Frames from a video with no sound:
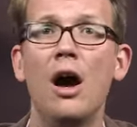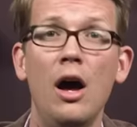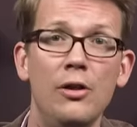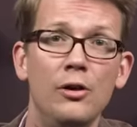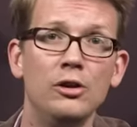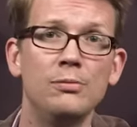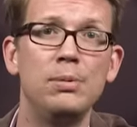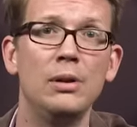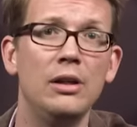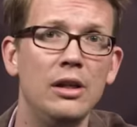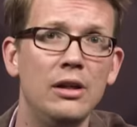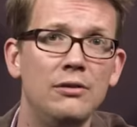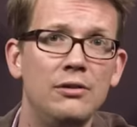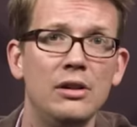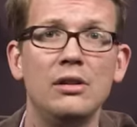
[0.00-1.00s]
others
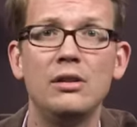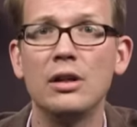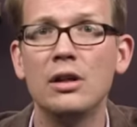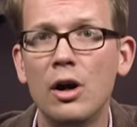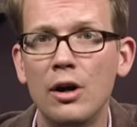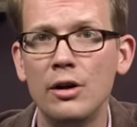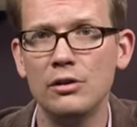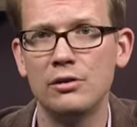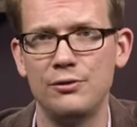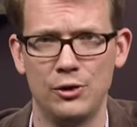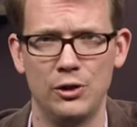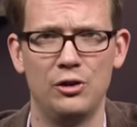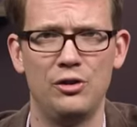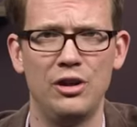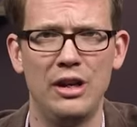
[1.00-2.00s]
believed in Descartes'
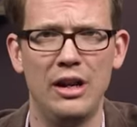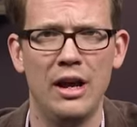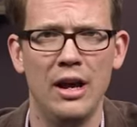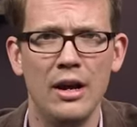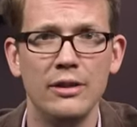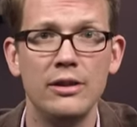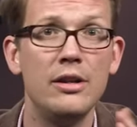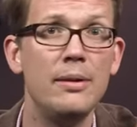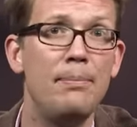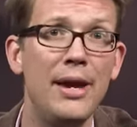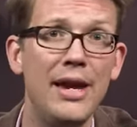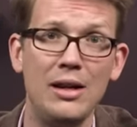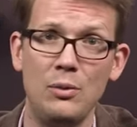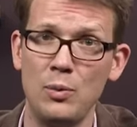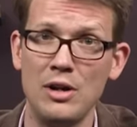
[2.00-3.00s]
version. The
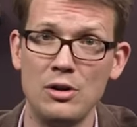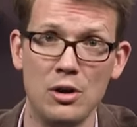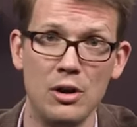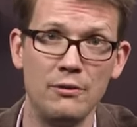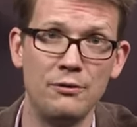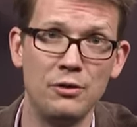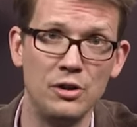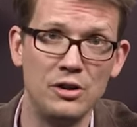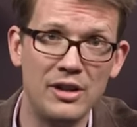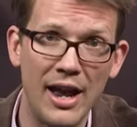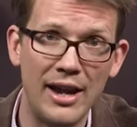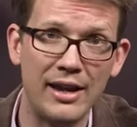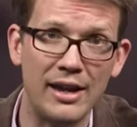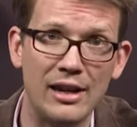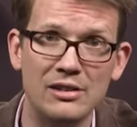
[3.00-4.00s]
debate went on for
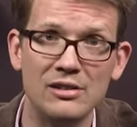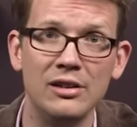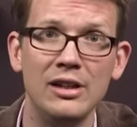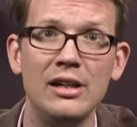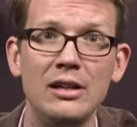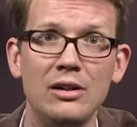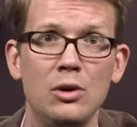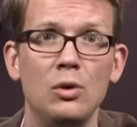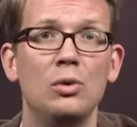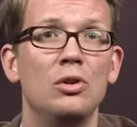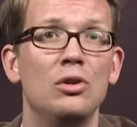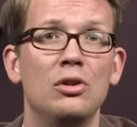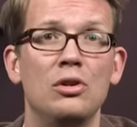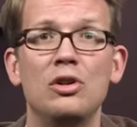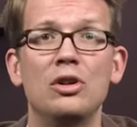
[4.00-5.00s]
decades, leading
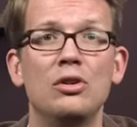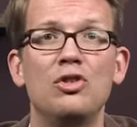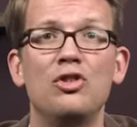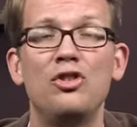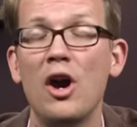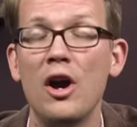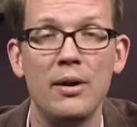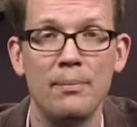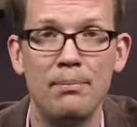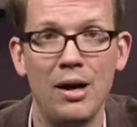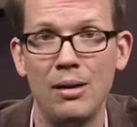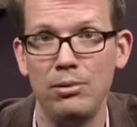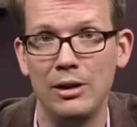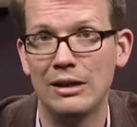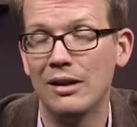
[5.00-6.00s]
Newton to shun
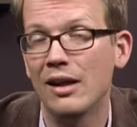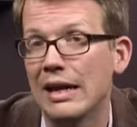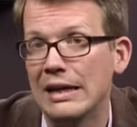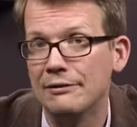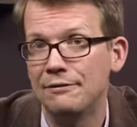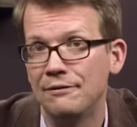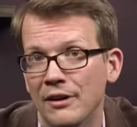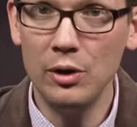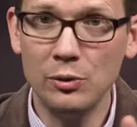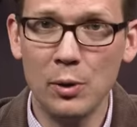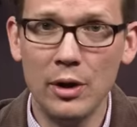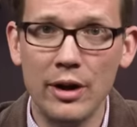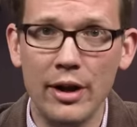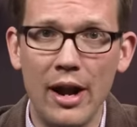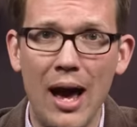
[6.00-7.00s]
public life. Through his
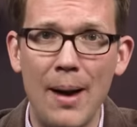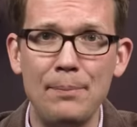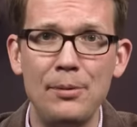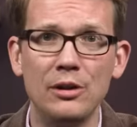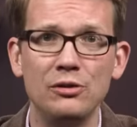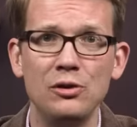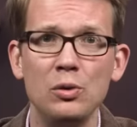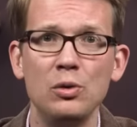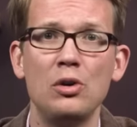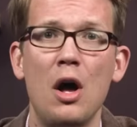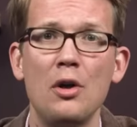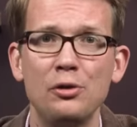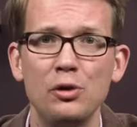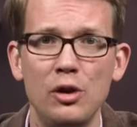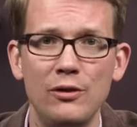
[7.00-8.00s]
work on optics, Newton
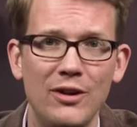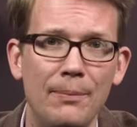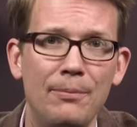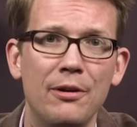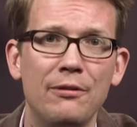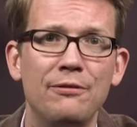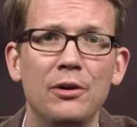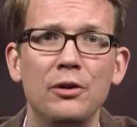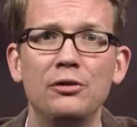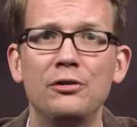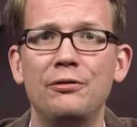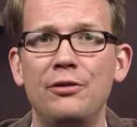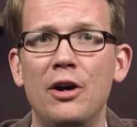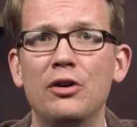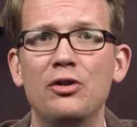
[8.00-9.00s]
also developed the first
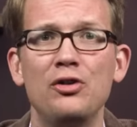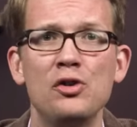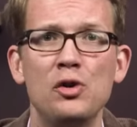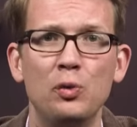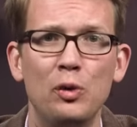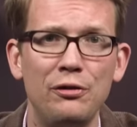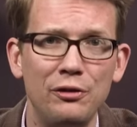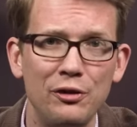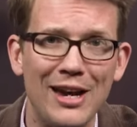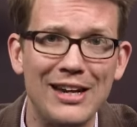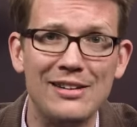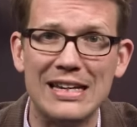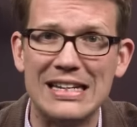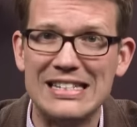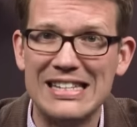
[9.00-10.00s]
functional
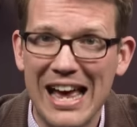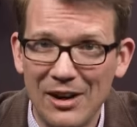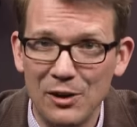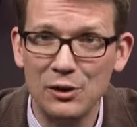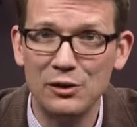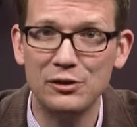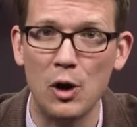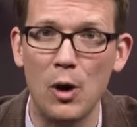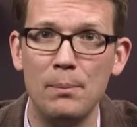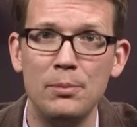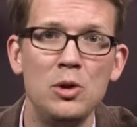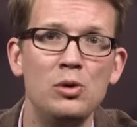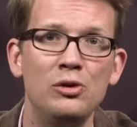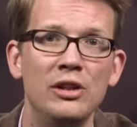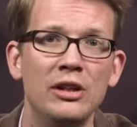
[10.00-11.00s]
reflecting telescope
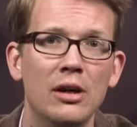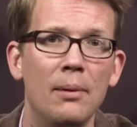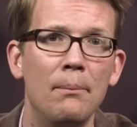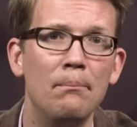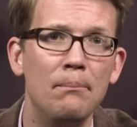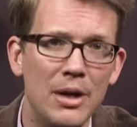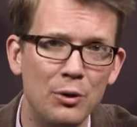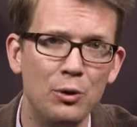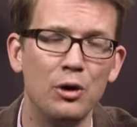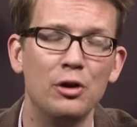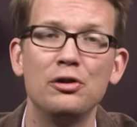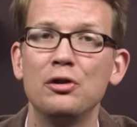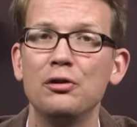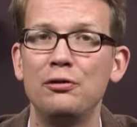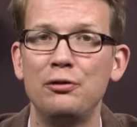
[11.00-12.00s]
using a
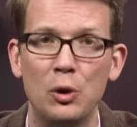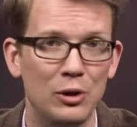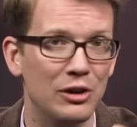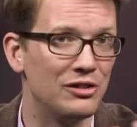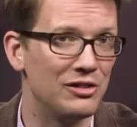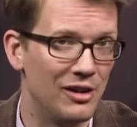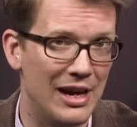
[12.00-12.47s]
mirror to focus